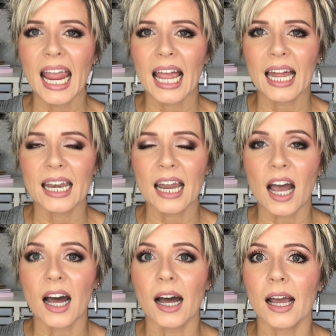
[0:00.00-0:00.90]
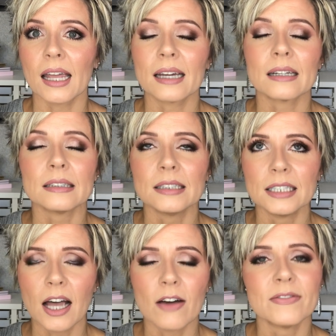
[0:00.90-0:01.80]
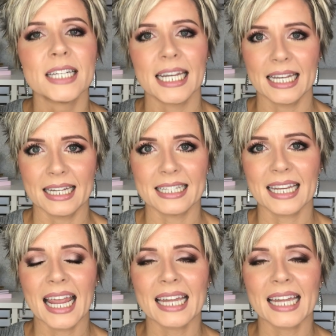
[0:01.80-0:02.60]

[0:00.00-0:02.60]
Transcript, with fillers: And I loved it.